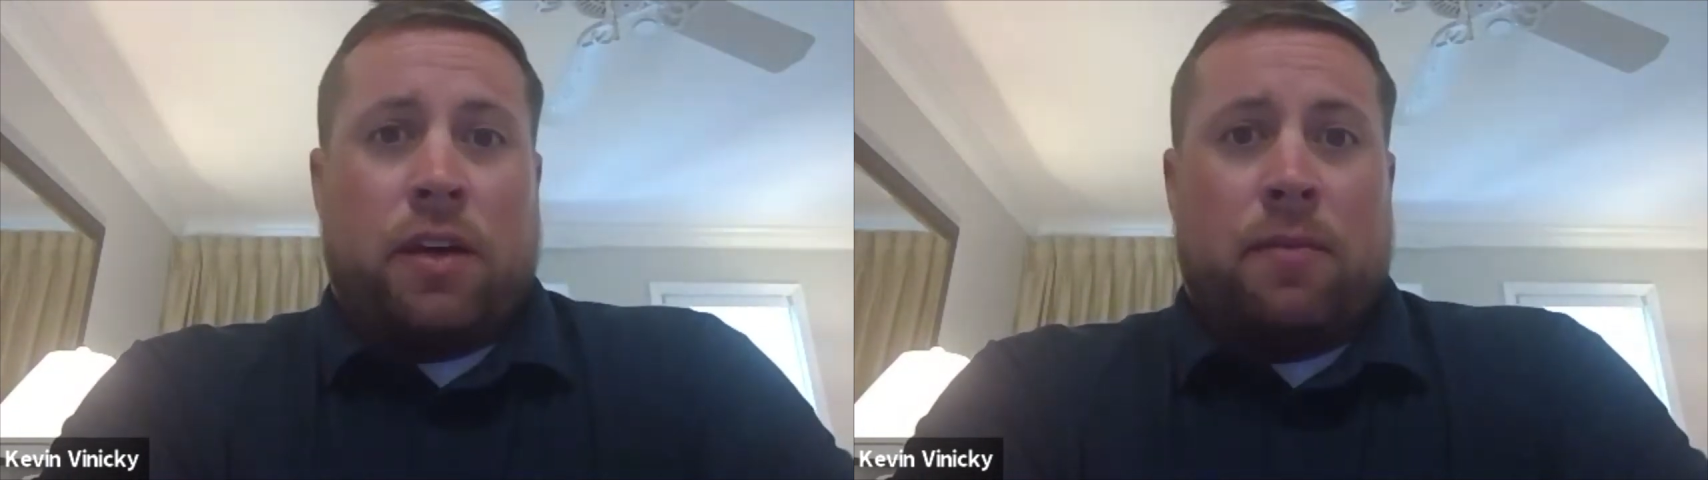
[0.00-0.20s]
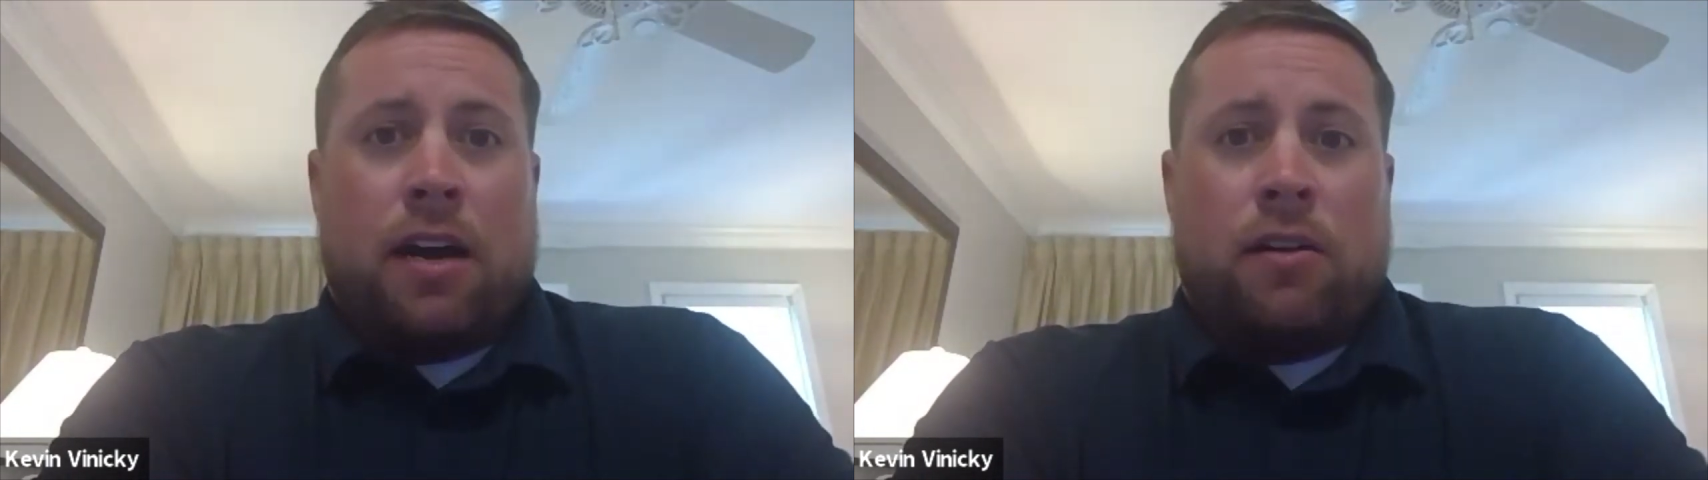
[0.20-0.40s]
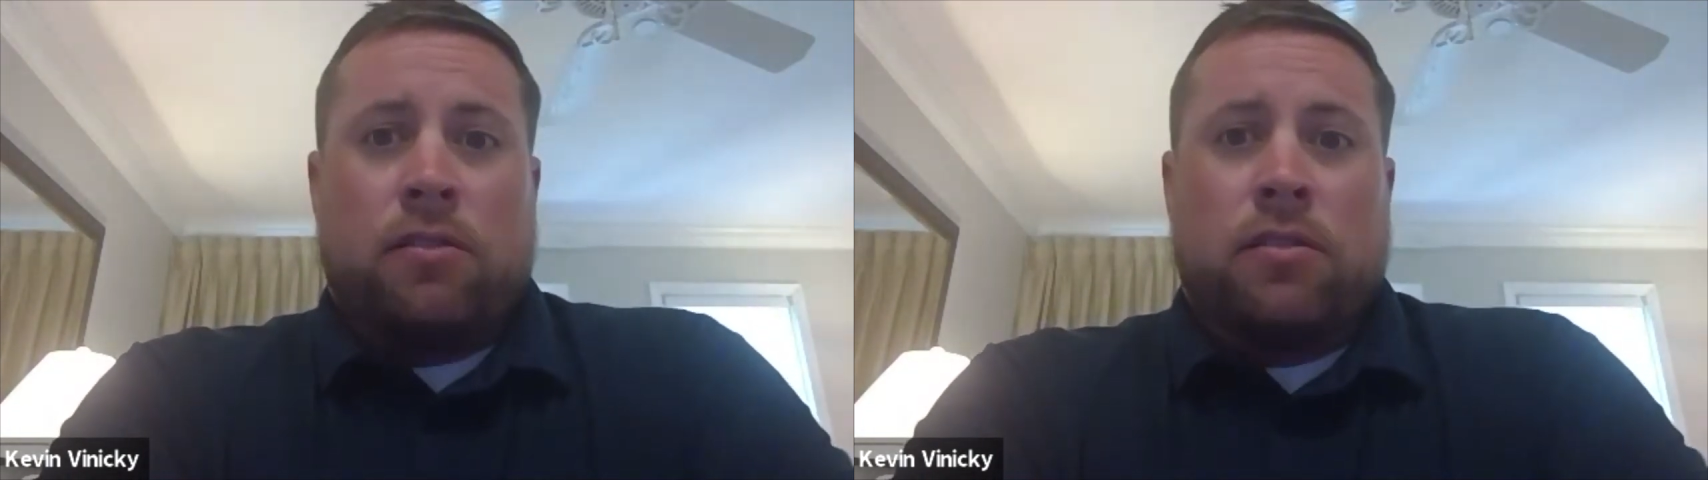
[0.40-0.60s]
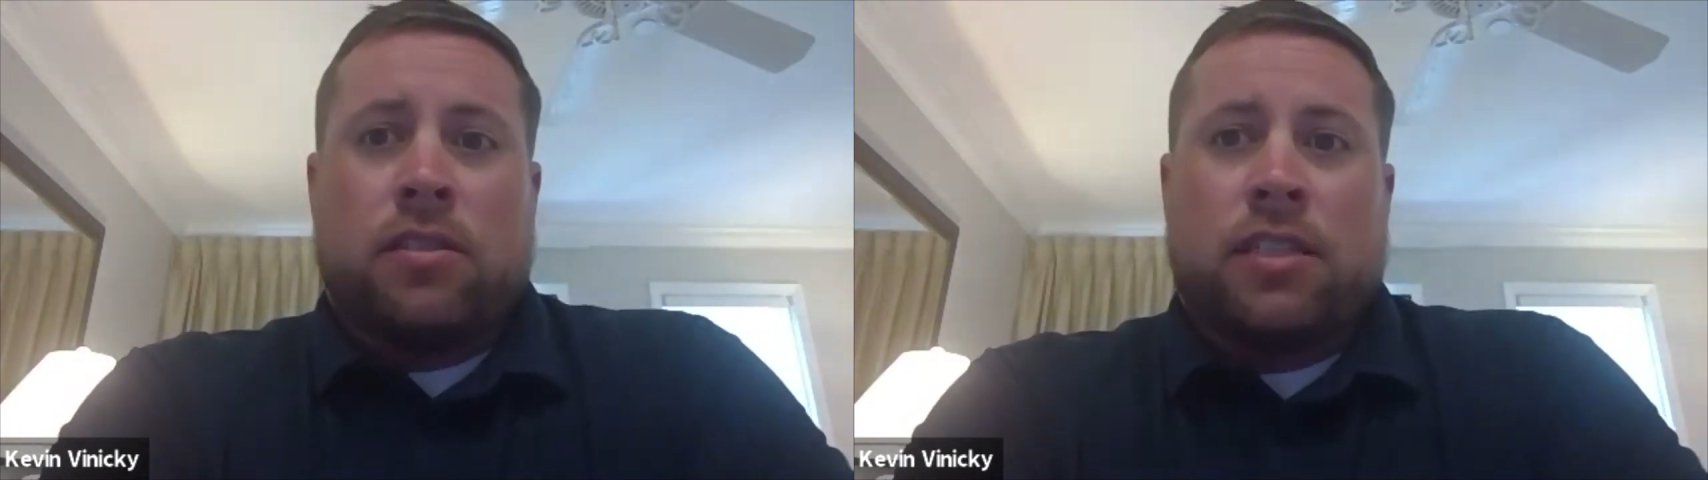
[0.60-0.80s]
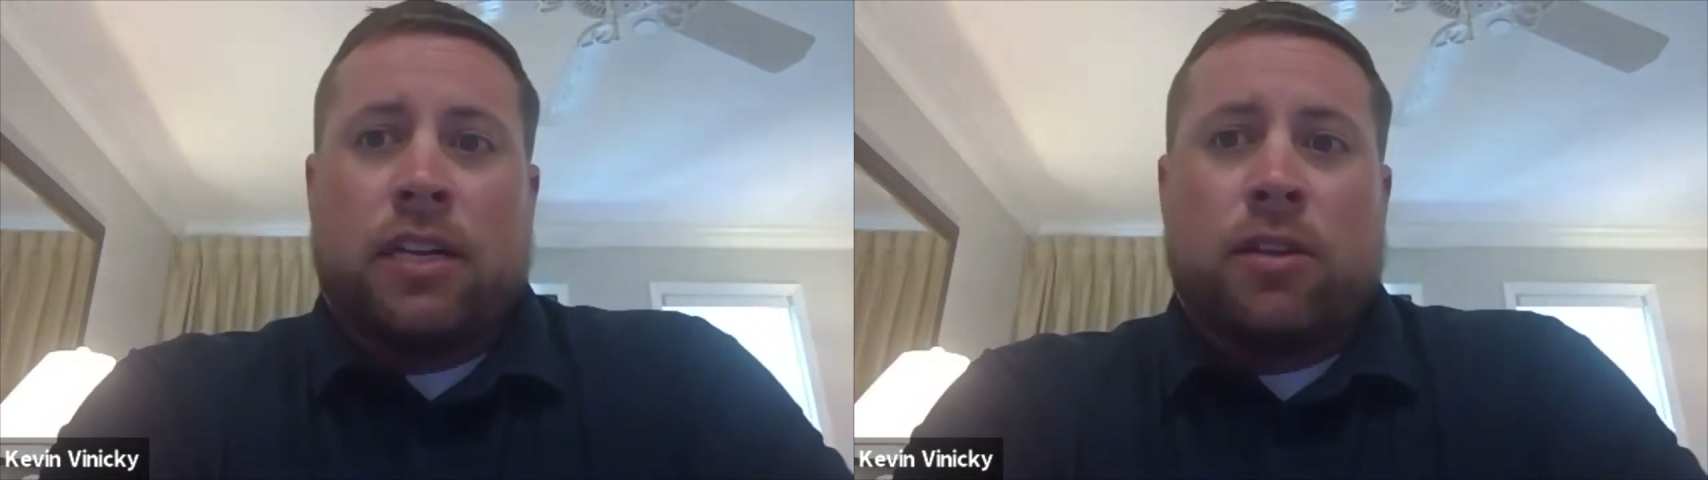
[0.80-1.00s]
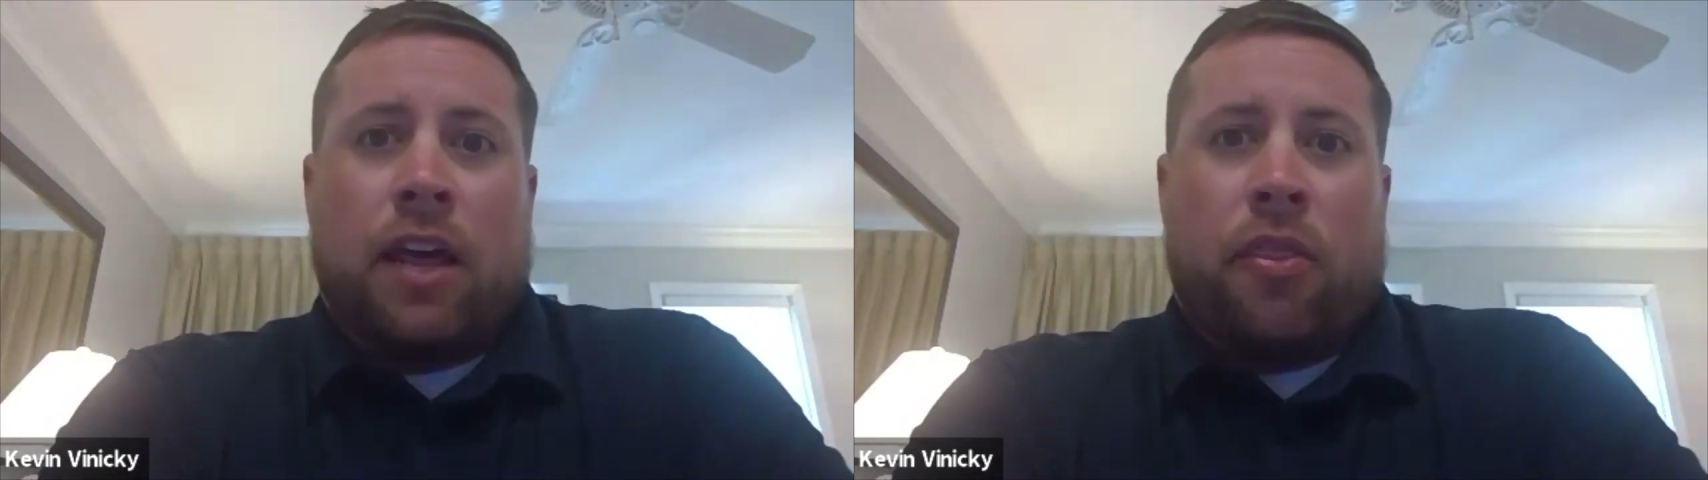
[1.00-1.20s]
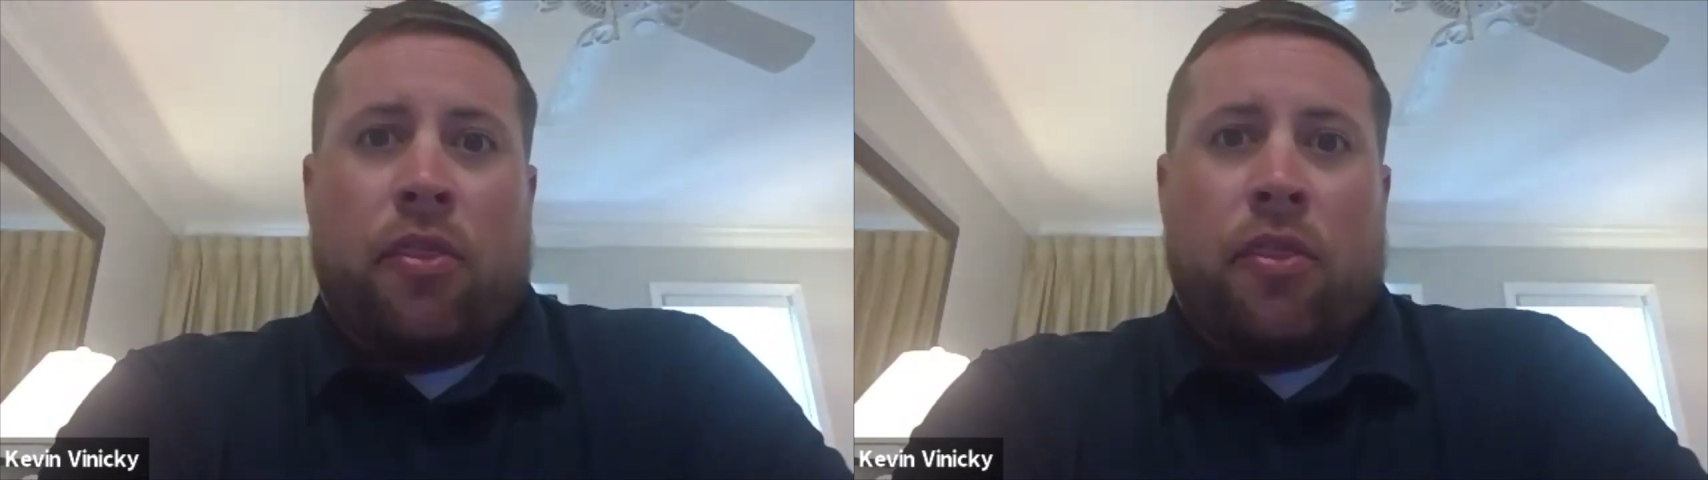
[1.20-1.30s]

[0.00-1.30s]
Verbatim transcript: them out and see what they